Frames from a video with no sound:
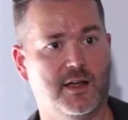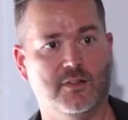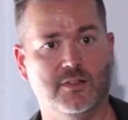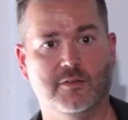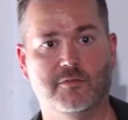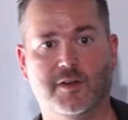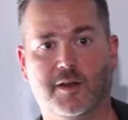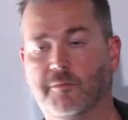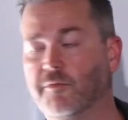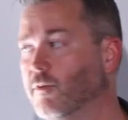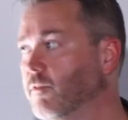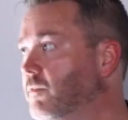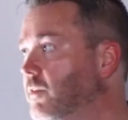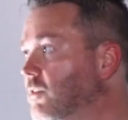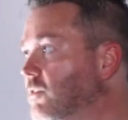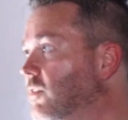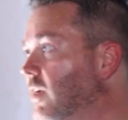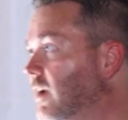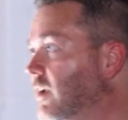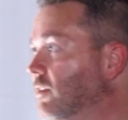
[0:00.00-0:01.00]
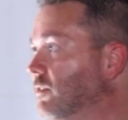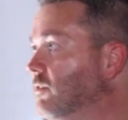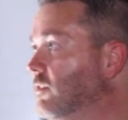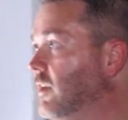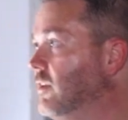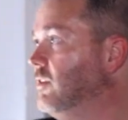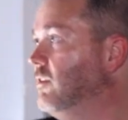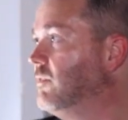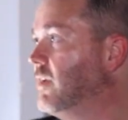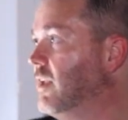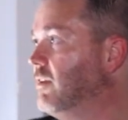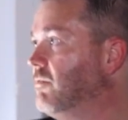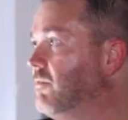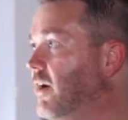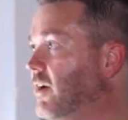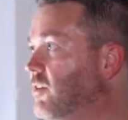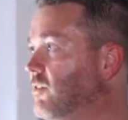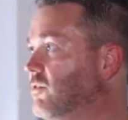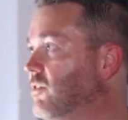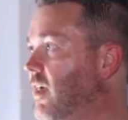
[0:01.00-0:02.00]
I'll leave it up for a few seconds, and you've got a
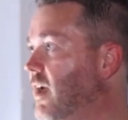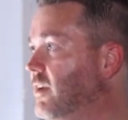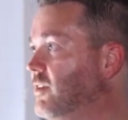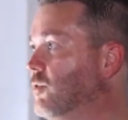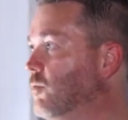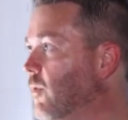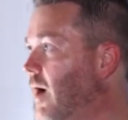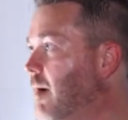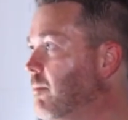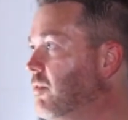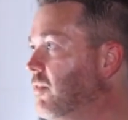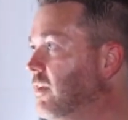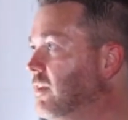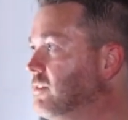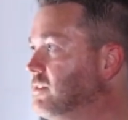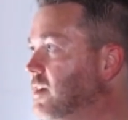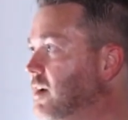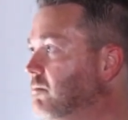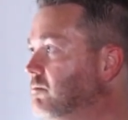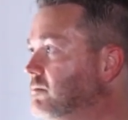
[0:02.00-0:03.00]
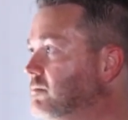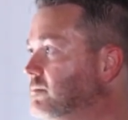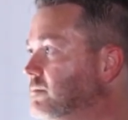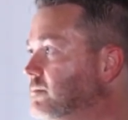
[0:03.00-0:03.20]
final slide to wrap things up.